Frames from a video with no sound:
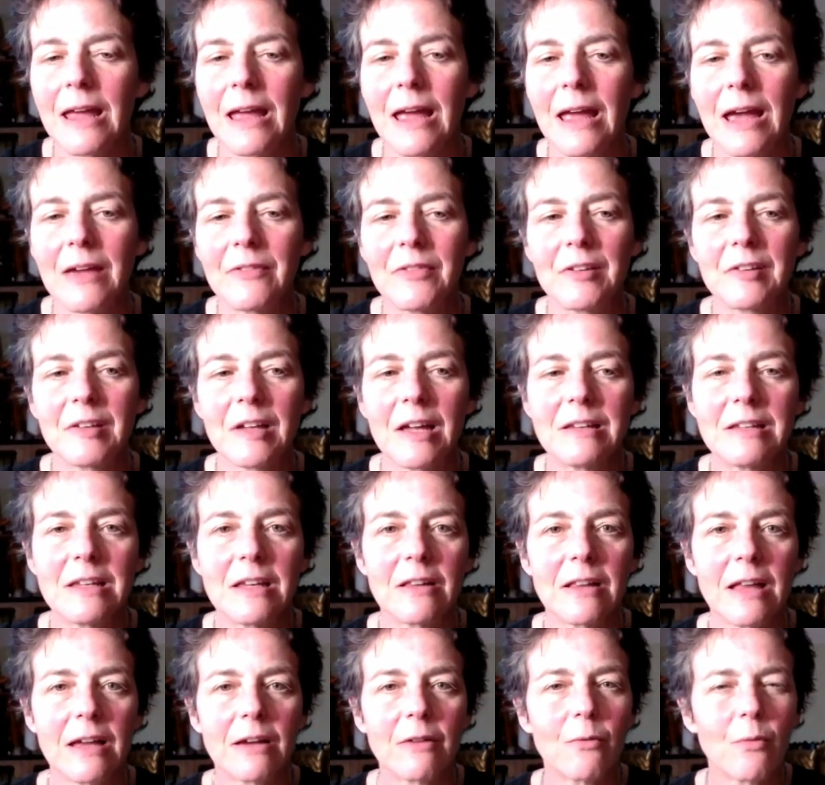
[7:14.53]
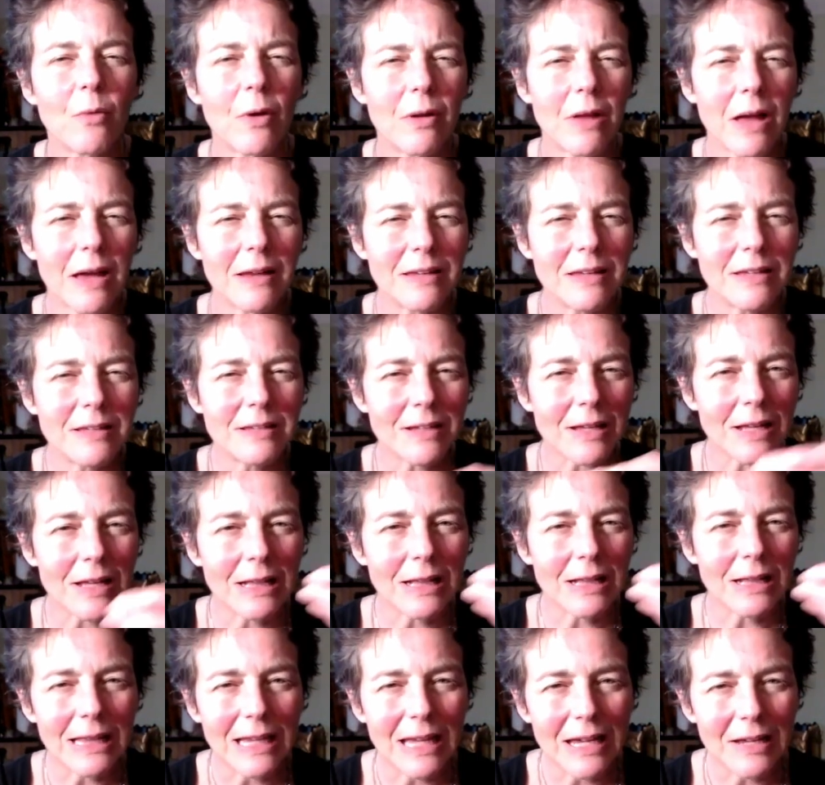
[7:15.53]
And this idea like, well, I need to
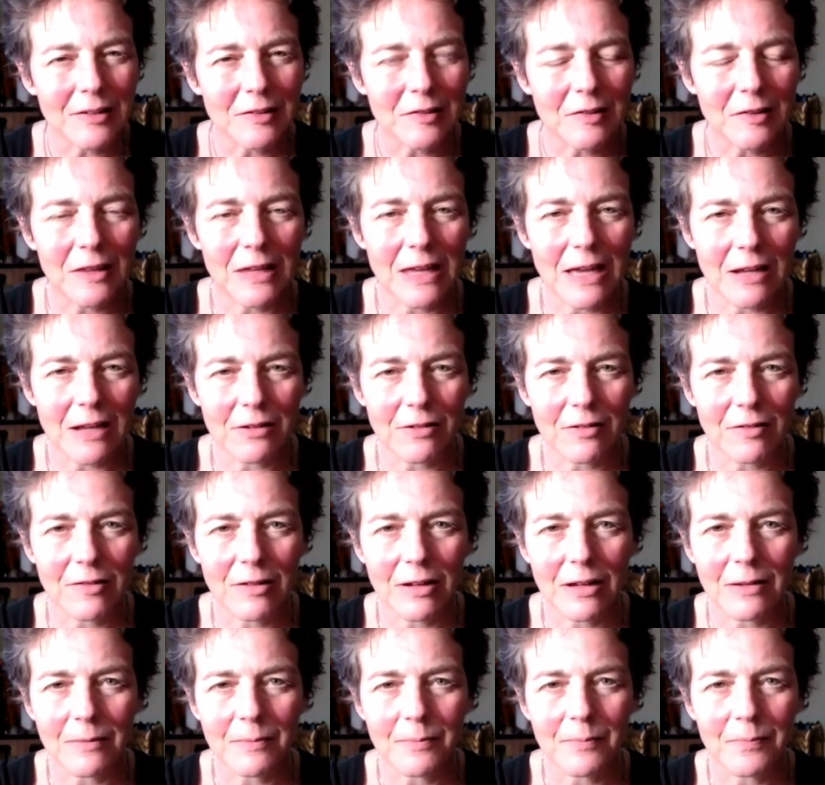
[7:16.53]
cleanse the energy.